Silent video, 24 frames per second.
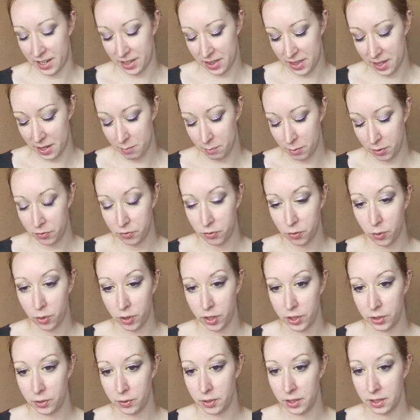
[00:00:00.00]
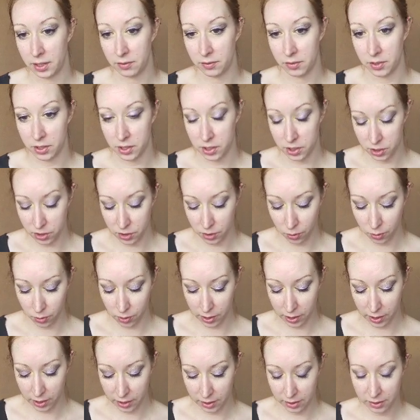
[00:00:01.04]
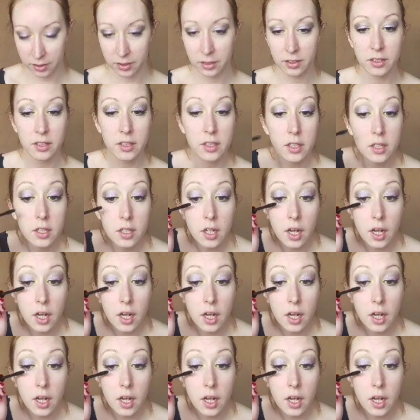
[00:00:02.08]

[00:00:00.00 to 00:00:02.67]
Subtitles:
to check them before you leave the store.